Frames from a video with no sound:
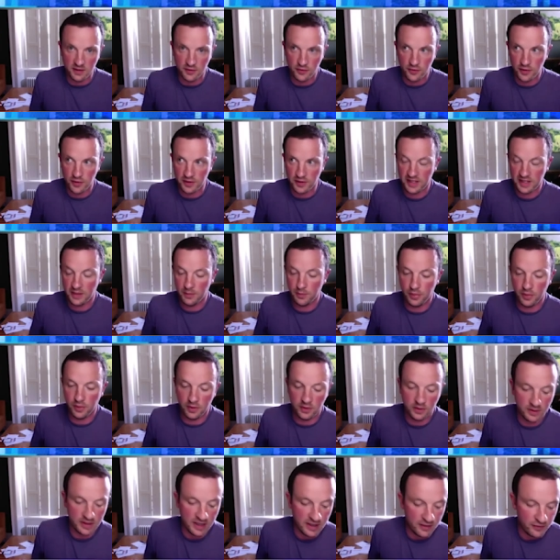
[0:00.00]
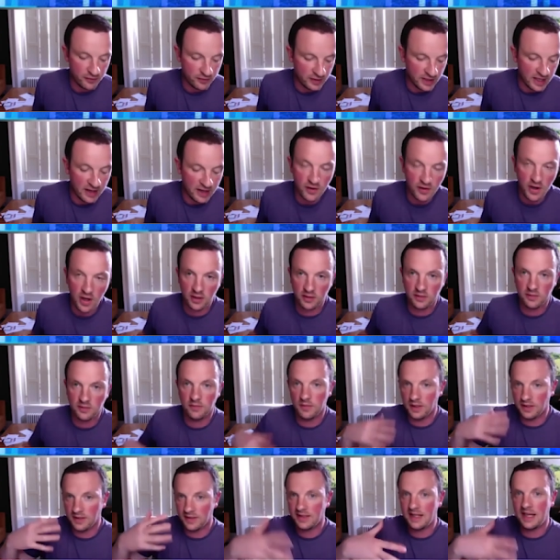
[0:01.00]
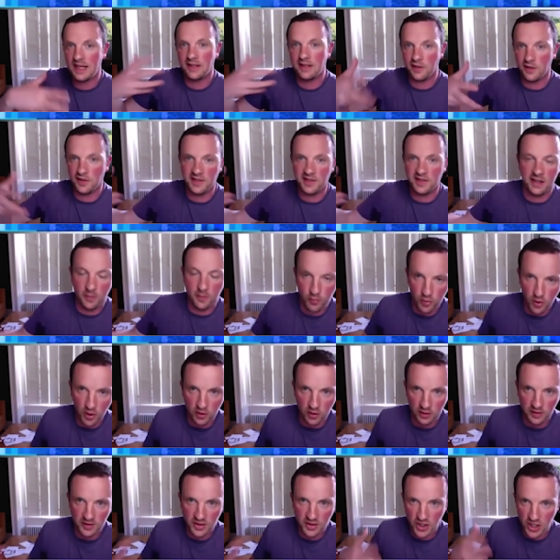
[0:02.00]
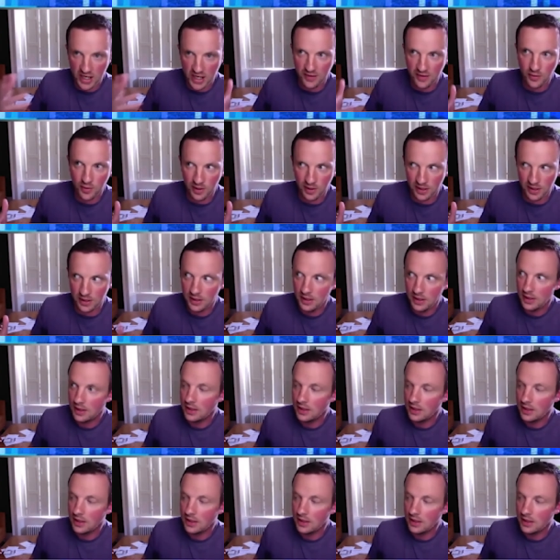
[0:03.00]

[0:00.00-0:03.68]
for example, they've got a standard set of products generally,